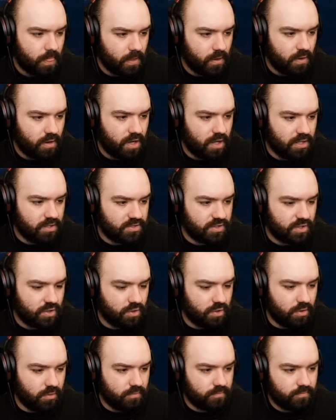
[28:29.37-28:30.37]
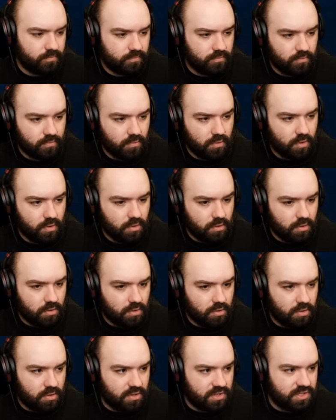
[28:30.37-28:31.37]
Alright, let's go.
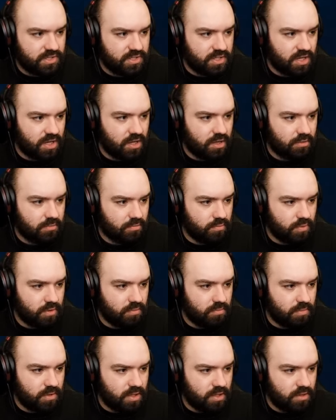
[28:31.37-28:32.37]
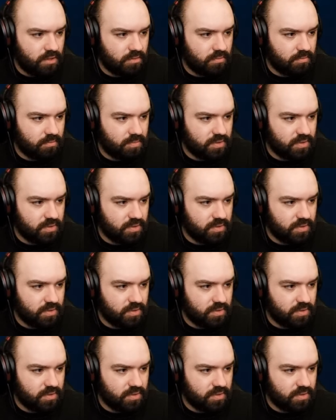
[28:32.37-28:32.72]
This time we mean